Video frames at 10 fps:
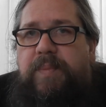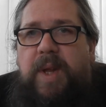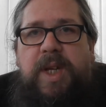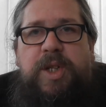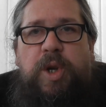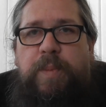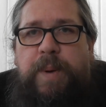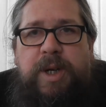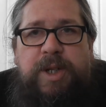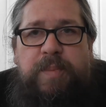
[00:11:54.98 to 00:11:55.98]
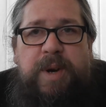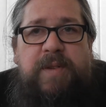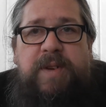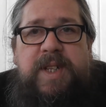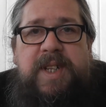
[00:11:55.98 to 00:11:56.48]
It's all personal
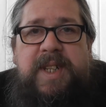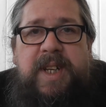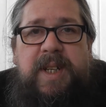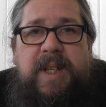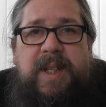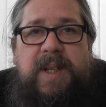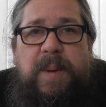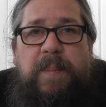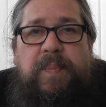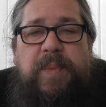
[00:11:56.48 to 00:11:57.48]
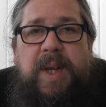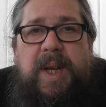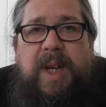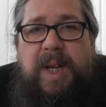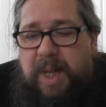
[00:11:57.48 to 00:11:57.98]
preference, isn't it?
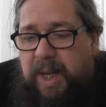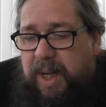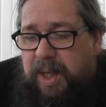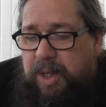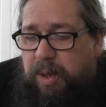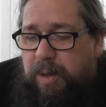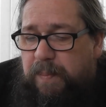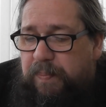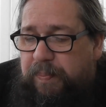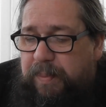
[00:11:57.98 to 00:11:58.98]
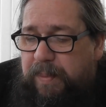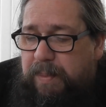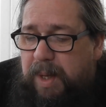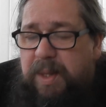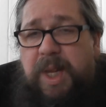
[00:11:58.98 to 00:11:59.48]
So,
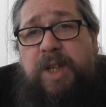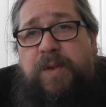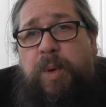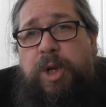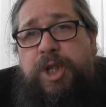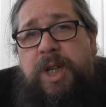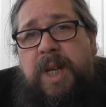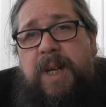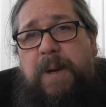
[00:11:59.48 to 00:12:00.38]
thanks for watching.